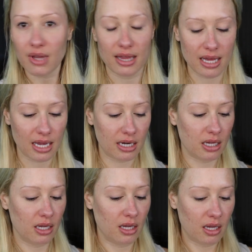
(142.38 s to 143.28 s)
And
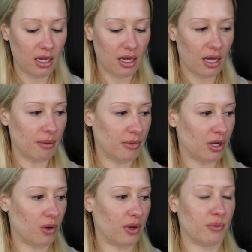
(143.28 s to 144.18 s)
then I'm going to
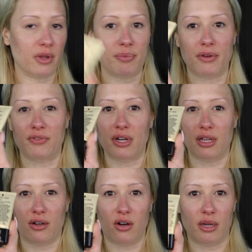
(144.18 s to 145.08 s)
go in with my
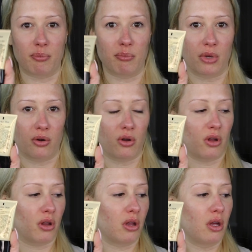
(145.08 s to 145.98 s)
Vanilla Cream
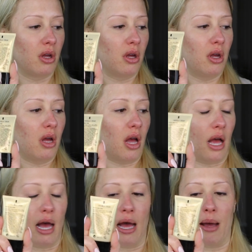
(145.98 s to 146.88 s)
Mineral
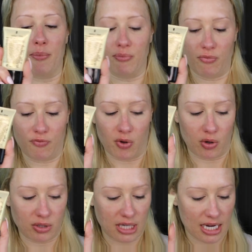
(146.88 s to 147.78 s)

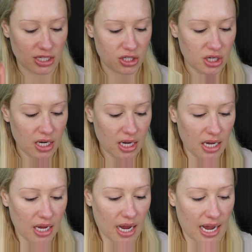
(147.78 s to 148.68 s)
Photo Touch.
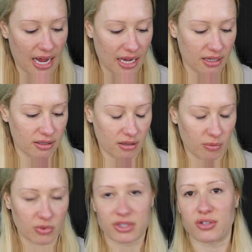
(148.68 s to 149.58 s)
I
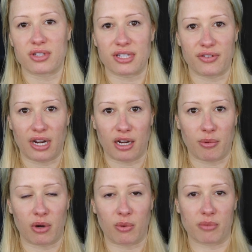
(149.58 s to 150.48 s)
almost use this every day no
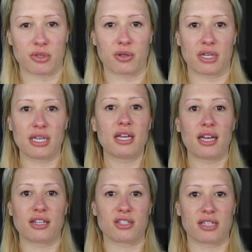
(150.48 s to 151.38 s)
matter what I'm doing.
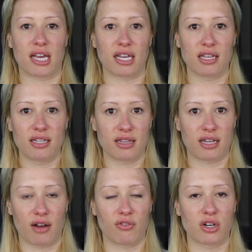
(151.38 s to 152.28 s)
I just like the
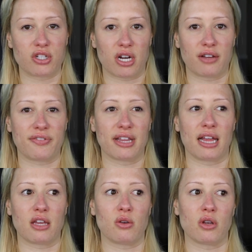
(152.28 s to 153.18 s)
coverage, and I feel
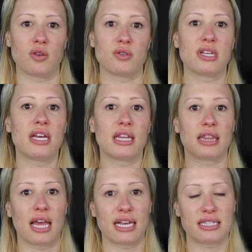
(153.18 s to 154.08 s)
like you can use
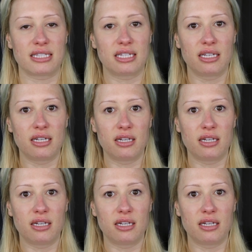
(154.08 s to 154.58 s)
less